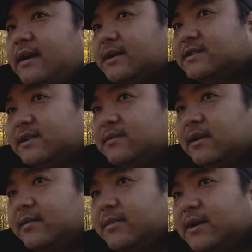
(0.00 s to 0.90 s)
I said I
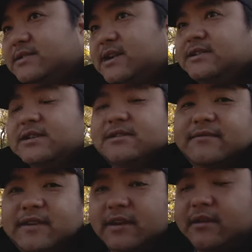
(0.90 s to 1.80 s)
wanted the biggest tires I
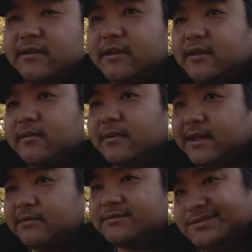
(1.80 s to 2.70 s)
can fit under there
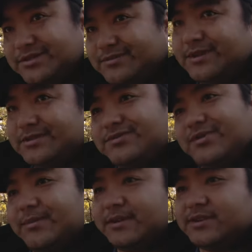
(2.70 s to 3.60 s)
without too much
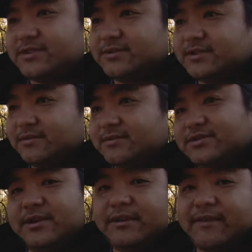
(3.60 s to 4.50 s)
rubbing issues. So
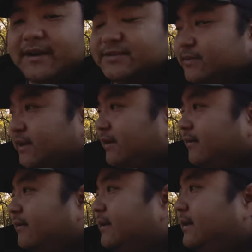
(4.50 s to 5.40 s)
285 is the way to
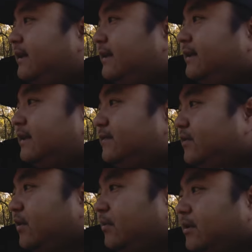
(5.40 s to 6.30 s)
go. If
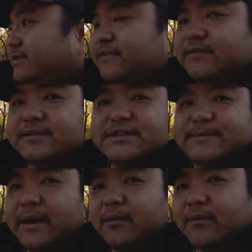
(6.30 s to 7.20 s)
you go with a different
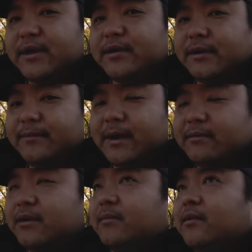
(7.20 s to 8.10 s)
spec wheel, it
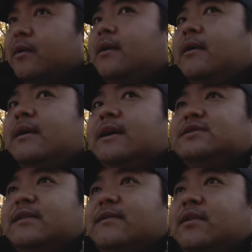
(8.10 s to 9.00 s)
might rub more.
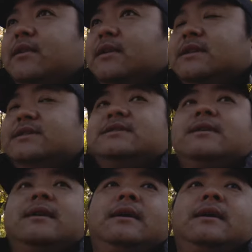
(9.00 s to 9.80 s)
That's what I've heard, at least.